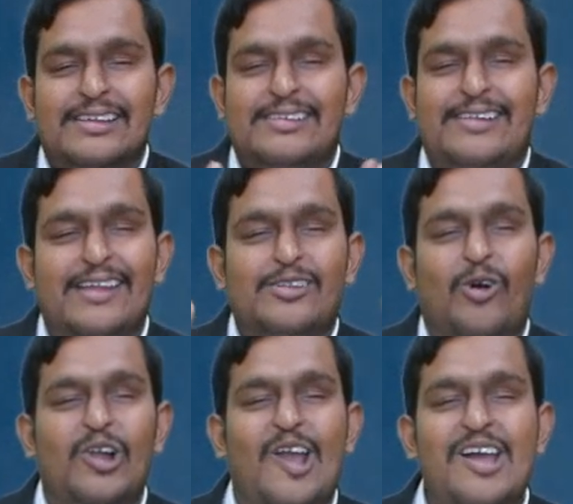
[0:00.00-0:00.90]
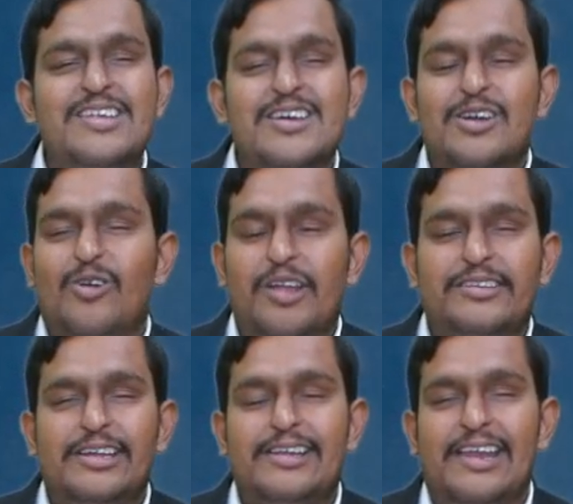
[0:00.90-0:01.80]
Just hold on,
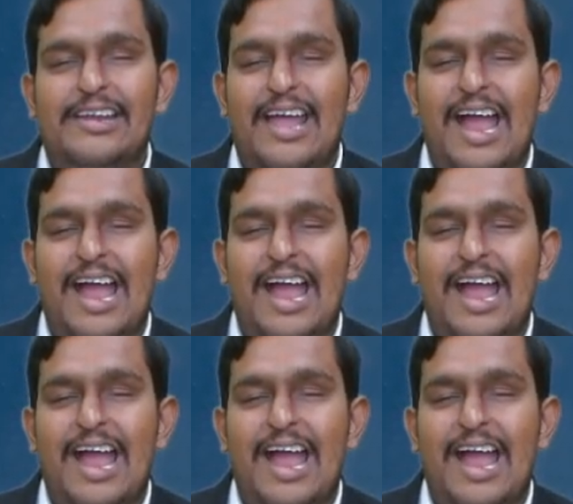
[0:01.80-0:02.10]
concentrate,